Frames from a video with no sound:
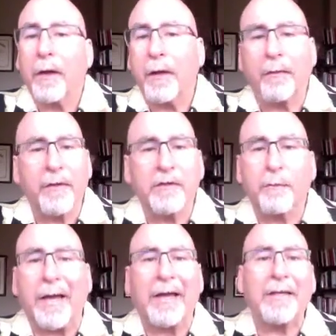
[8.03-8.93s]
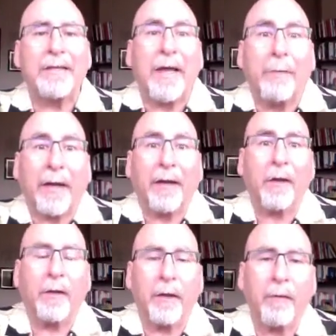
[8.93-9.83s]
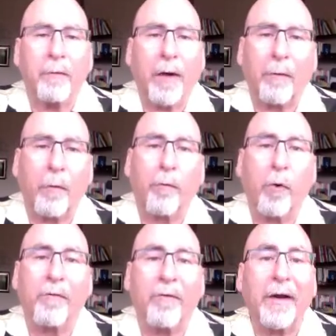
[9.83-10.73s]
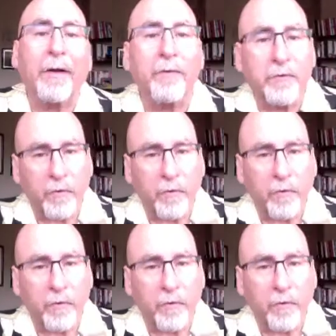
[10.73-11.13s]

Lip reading: in this pandemic in my report of findings?